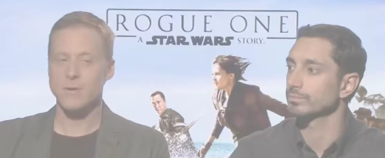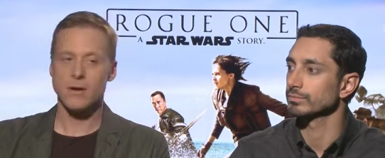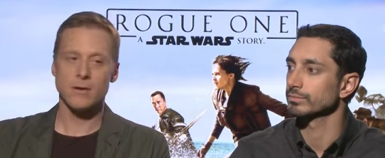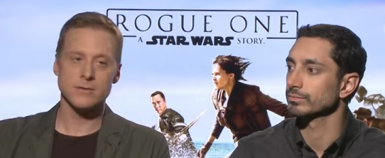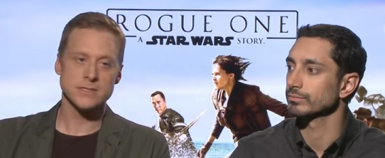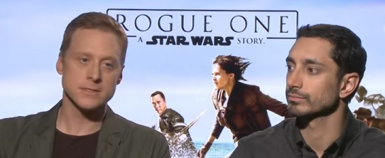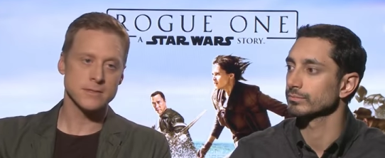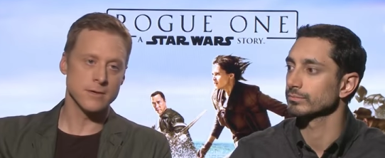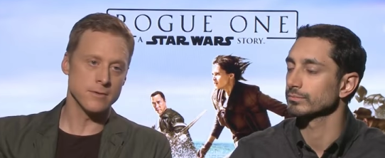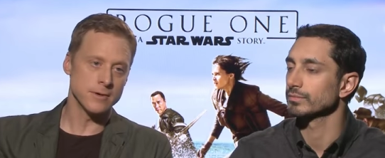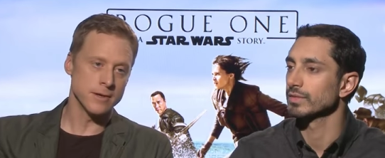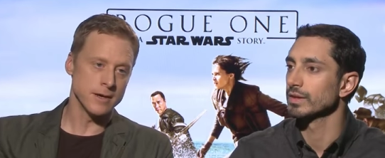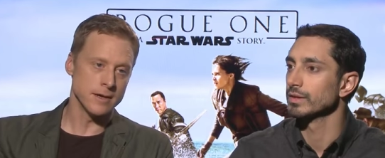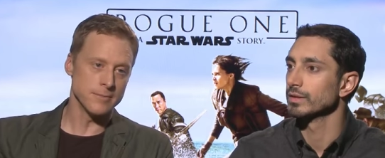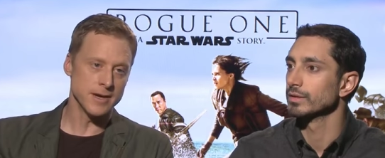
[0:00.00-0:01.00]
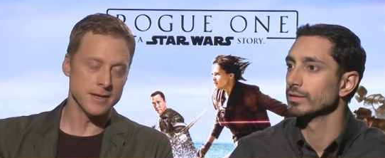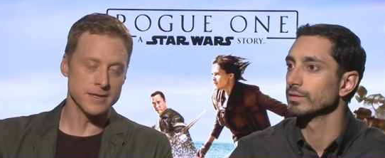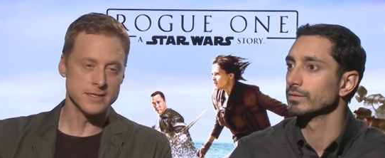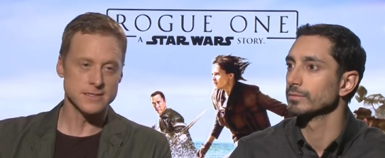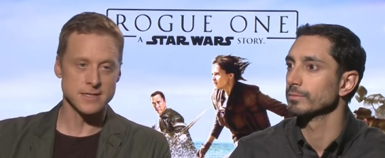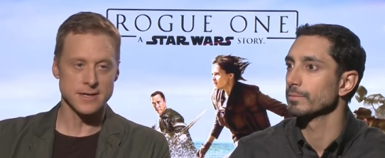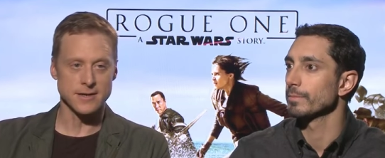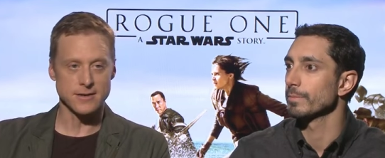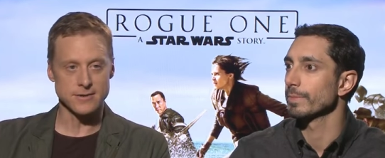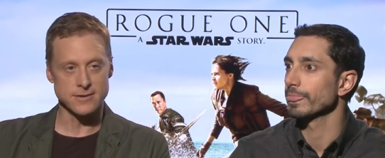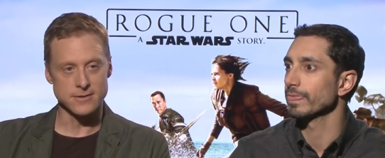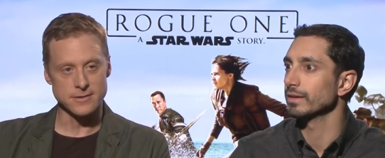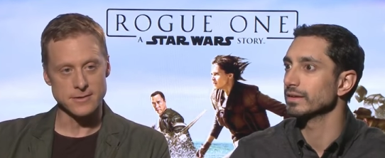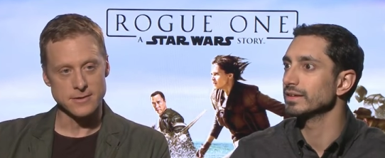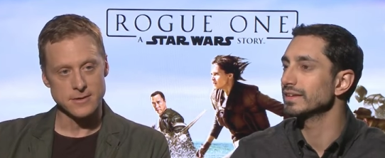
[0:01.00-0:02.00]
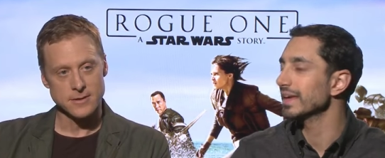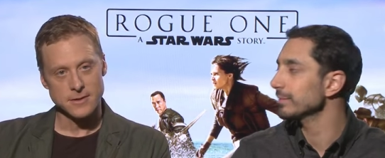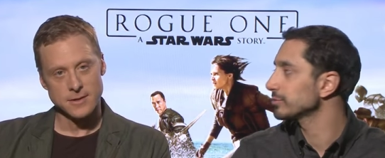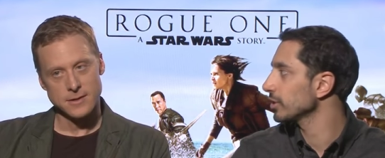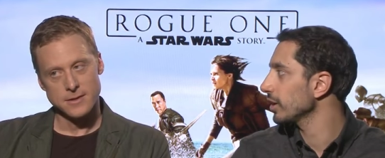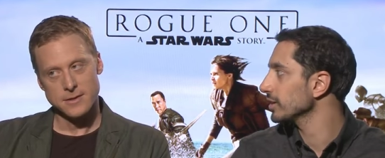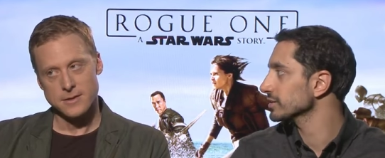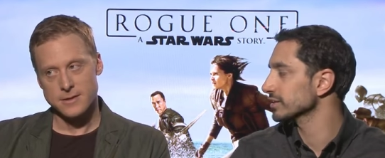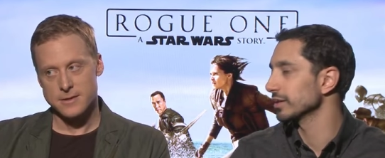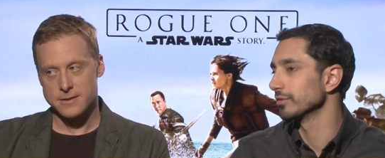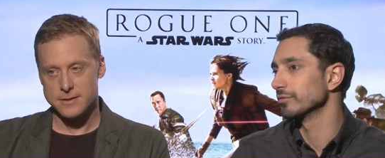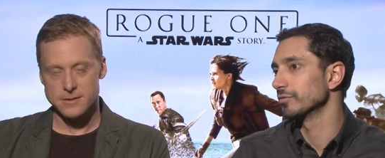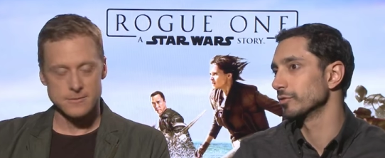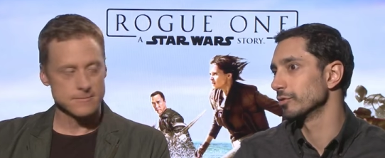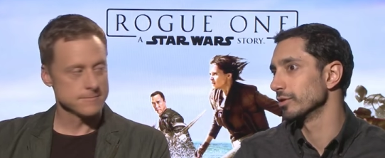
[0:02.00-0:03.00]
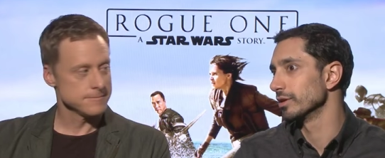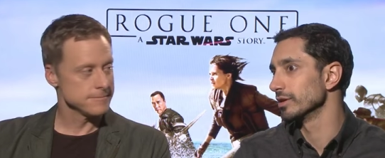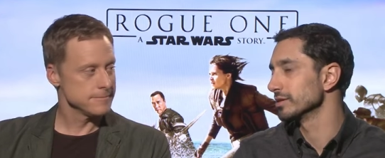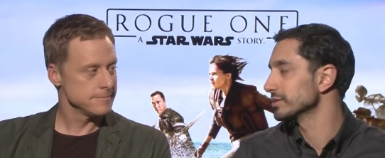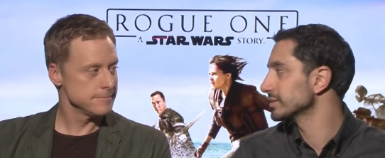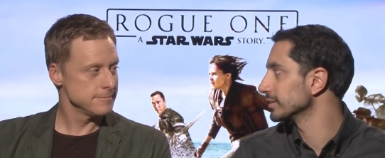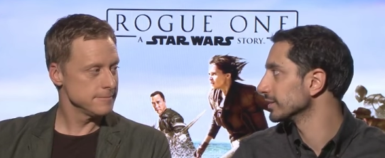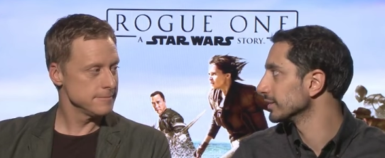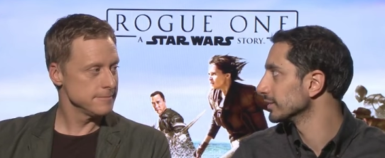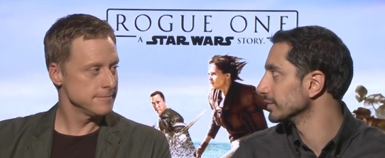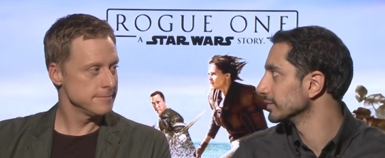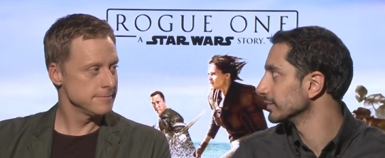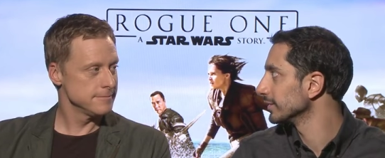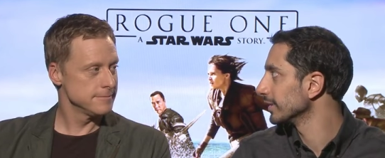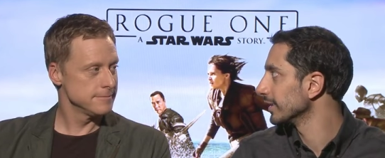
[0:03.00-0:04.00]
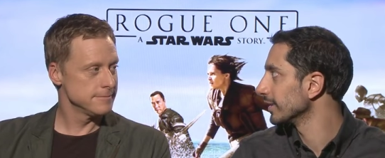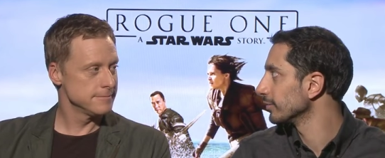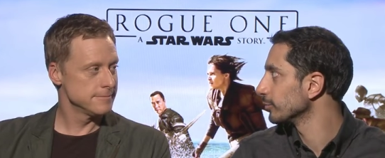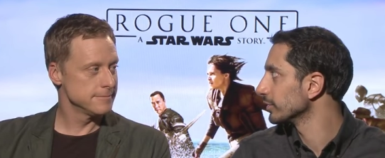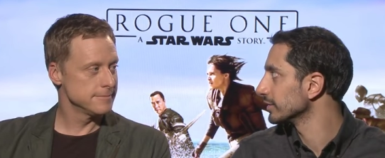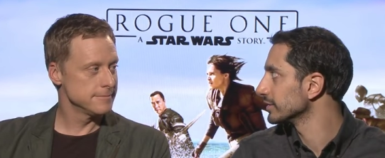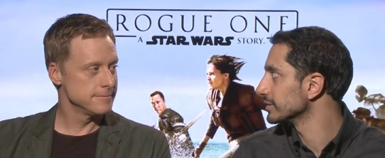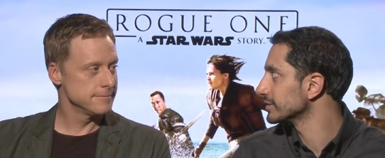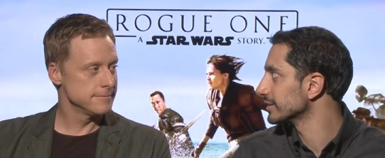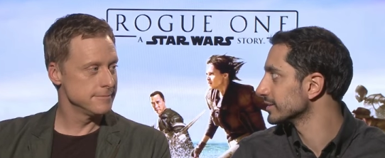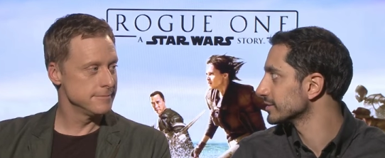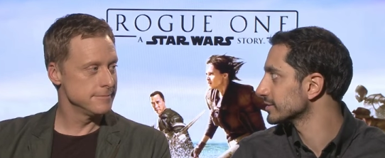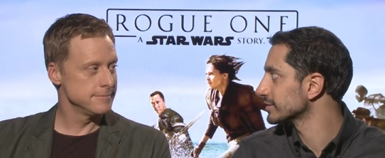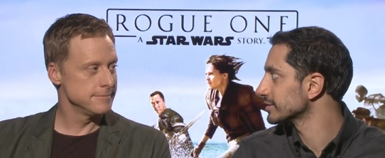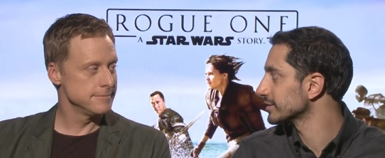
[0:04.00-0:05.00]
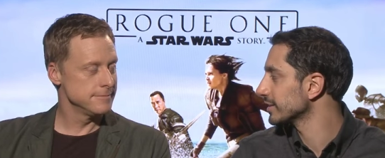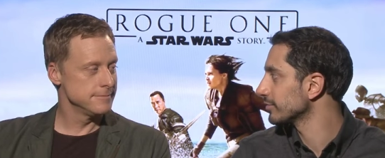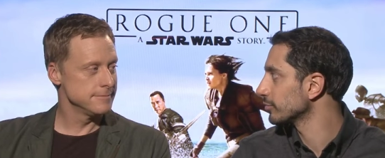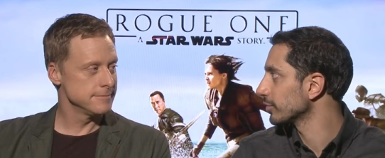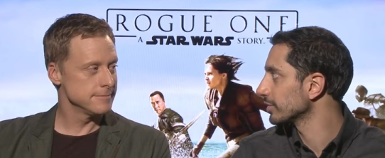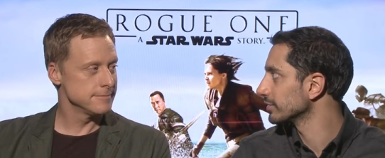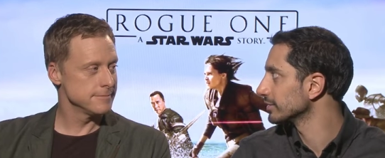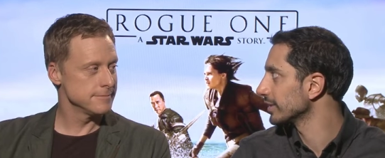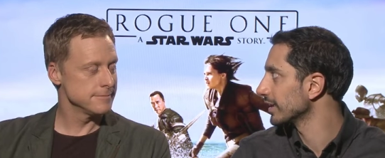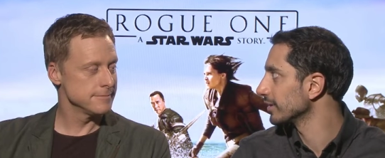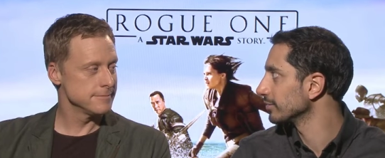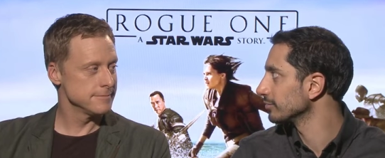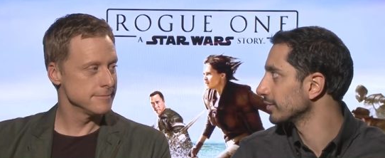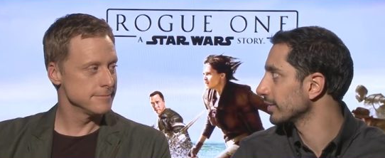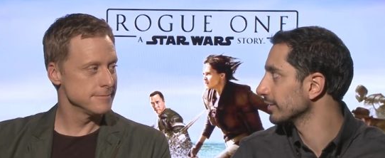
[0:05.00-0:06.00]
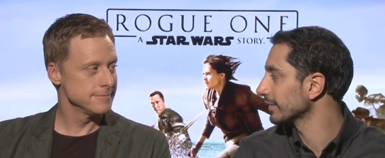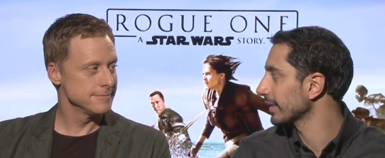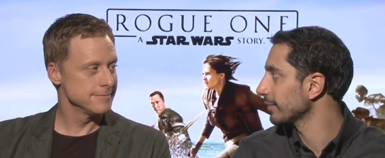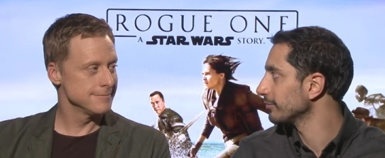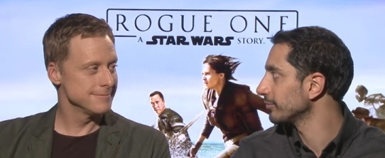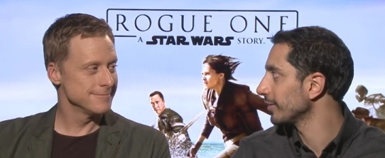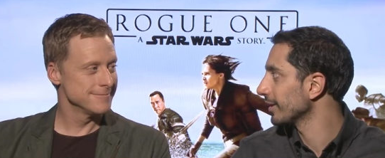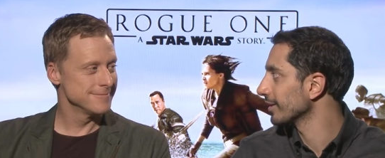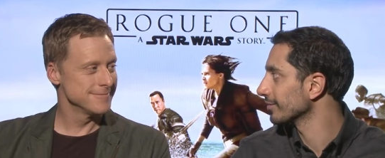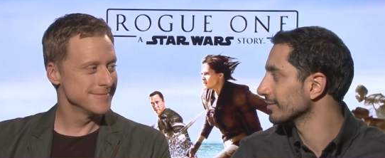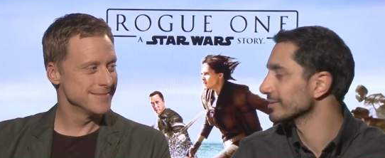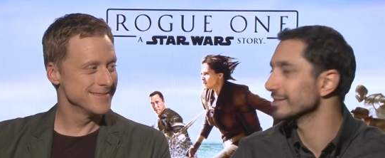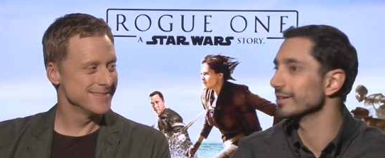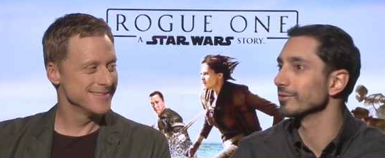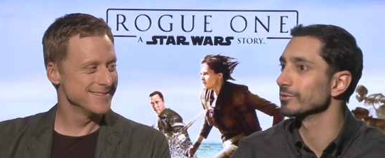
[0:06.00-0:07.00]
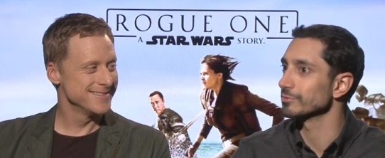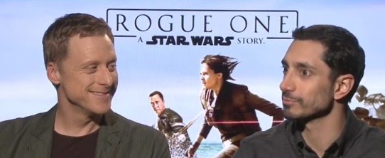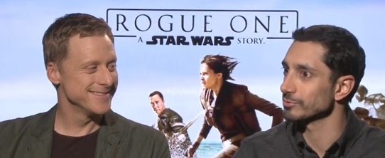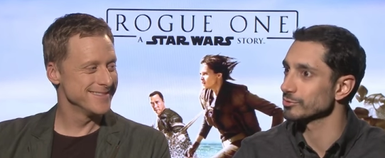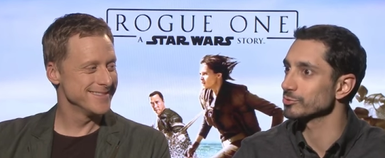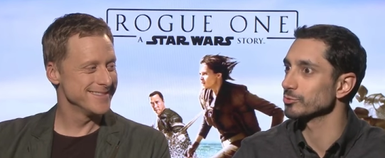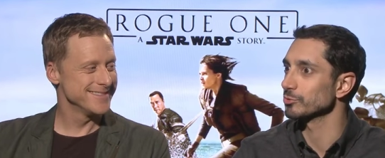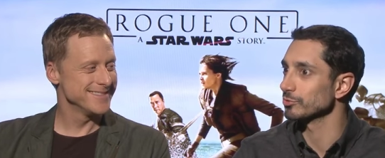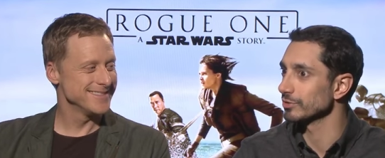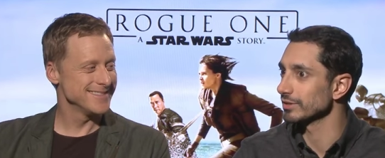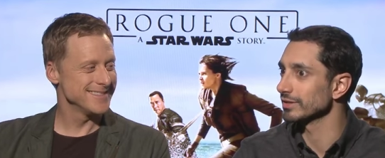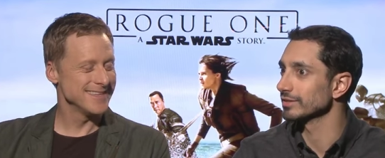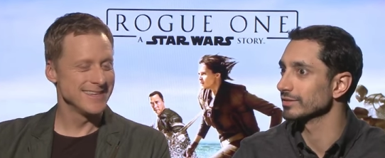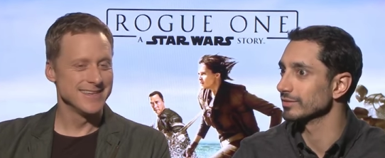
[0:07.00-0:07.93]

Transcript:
Speaker 1: We're always going on about his character.
Speaker 2: He kept asking for a scene, yeah, when he sits everyone down around the campfire and tells them the story